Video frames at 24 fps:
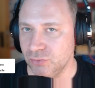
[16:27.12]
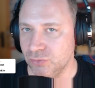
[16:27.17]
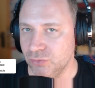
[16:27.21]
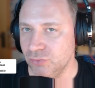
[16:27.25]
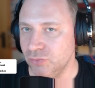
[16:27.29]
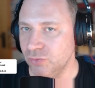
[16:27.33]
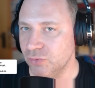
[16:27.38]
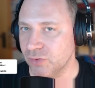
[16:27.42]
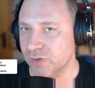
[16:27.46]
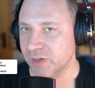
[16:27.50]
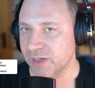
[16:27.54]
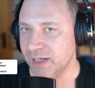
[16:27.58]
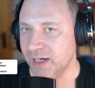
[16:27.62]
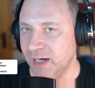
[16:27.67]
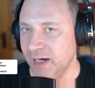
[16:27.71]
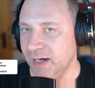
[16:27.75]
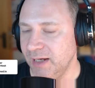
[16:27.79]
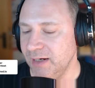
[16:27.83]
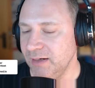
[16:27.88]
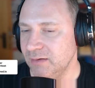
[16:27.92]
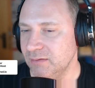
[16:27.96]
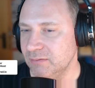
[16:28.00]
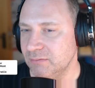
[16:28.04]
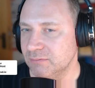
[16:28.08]

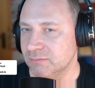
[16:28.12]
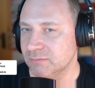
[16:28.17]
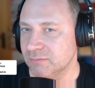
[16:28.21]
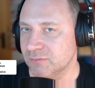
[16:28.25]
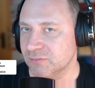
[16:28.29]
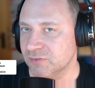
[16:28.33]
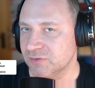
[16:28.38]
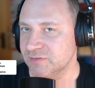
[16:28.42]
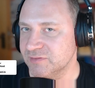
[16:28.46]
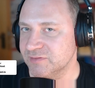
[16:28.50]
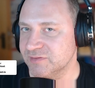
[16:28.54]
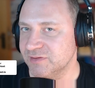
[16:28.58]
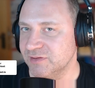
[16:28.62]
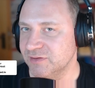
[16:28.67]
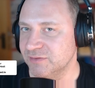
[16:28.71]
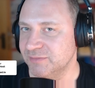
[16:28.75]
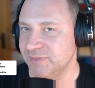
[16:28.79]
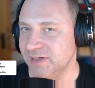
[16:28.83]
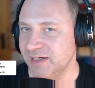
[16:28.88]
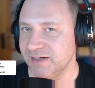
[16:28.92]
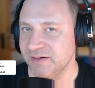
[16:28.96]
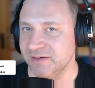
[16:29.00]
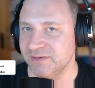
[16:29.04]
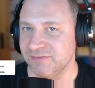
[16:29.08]
Nureal. Chris, you're
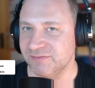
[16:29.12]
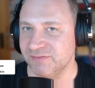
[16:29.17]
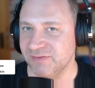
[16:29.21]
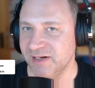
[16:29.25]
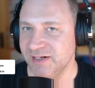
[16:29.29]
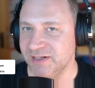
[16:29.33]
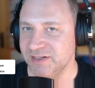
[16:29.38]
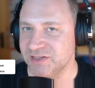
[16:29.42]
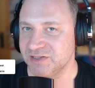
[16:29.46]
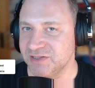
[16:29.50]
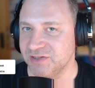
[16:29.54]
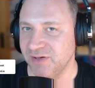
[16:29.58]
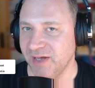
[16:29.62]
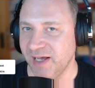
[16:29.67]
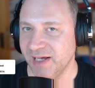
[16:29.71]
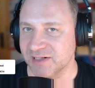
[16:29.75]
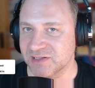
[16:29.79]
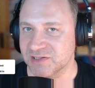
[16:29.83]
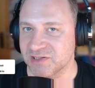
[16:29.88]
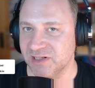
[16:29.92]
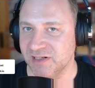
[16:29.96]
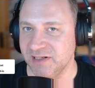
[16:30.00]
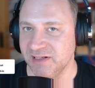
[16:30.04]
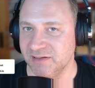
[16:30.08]
better in French. You
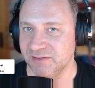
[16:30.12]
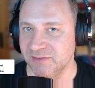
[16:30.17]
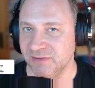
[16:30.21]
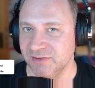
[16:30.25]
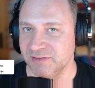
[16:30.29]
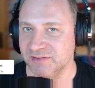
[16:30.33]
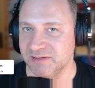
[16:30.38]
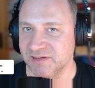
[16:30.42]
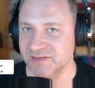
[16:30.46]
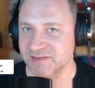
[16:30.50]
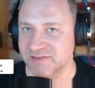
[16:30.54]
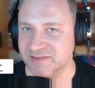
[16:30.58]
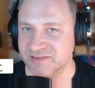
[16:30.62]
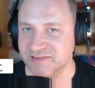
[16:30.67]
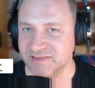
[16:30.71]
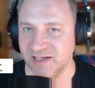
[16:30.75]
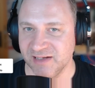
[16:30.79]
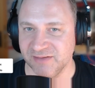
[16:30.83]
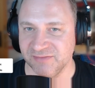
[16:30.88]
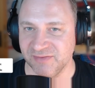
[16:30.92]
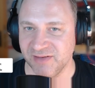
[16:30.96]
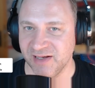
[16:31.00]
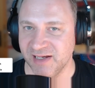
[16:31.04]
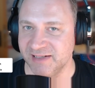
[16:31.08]
actually learned that
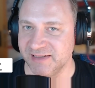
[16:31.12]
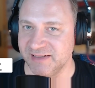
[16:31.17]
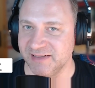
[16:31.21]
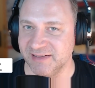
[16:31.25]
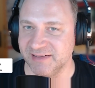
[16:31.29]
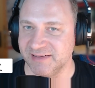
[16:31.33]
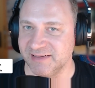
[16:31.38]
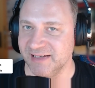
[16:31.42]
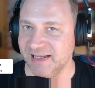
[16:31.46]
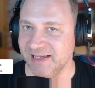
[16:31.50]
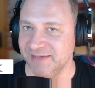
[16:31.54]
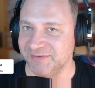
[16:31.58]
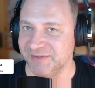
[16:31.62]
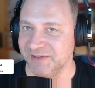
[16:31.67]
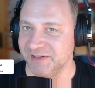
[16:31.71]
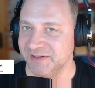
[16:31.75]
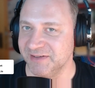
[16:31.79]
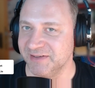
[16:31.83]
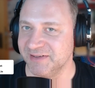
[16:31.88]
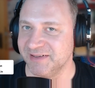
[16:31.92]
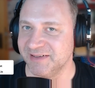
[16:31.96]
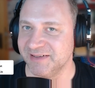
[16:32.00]
stuff. I did never.